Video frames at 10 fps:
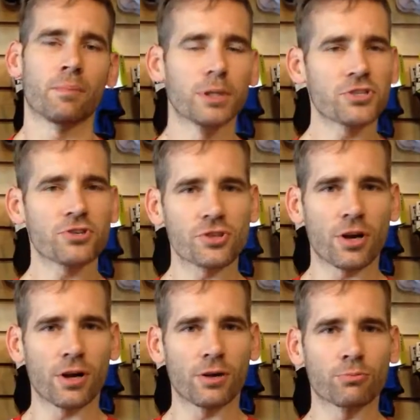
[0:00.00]
Blisters
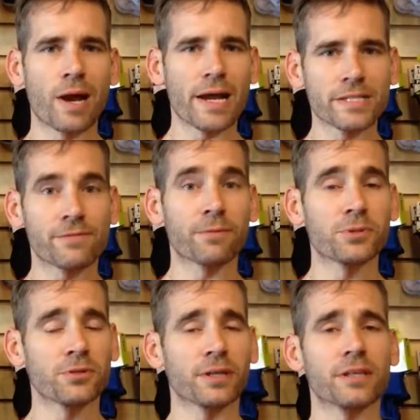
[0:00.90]
arise
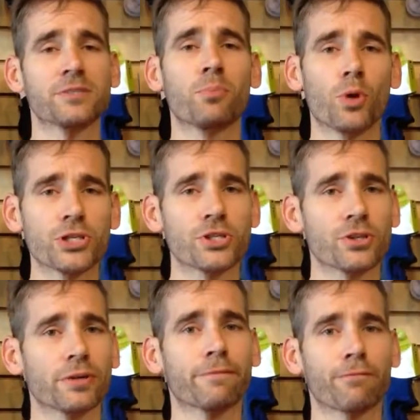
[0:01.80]
from two things,
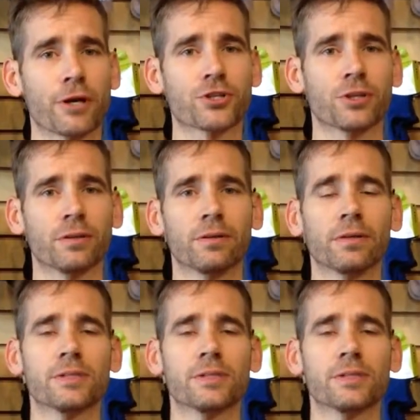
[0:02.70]
moisture and friction.